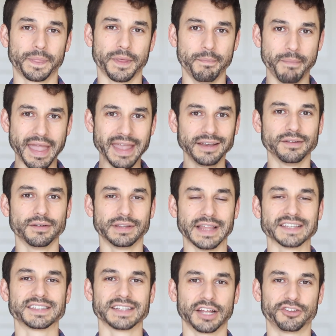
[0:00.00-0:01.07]
the main
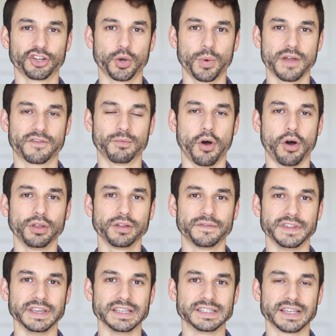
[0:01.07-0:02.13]
lesson I took away from all
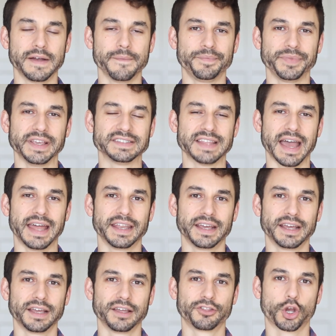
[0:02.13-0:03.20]
of these is that
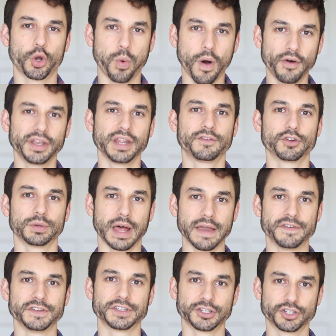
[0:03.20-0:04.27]
the quality of your
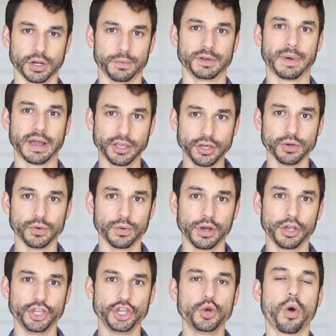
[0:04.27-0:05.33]
life is determined by you.
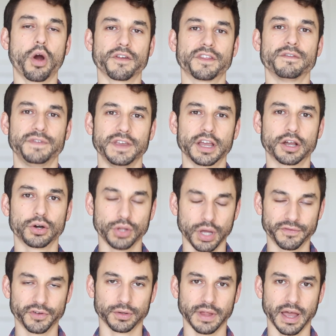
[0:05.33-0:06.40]
You are the vehicle
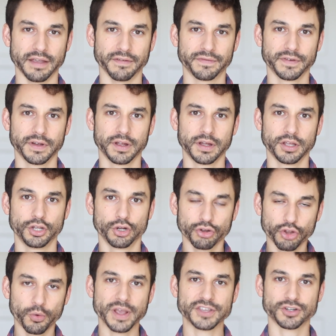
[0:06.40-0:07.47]
of your life. You're
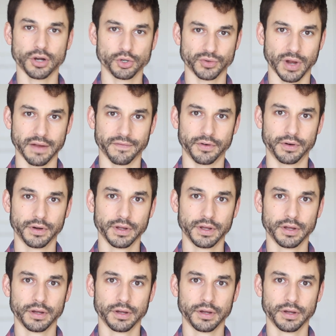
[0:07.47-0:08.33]
the race car driver,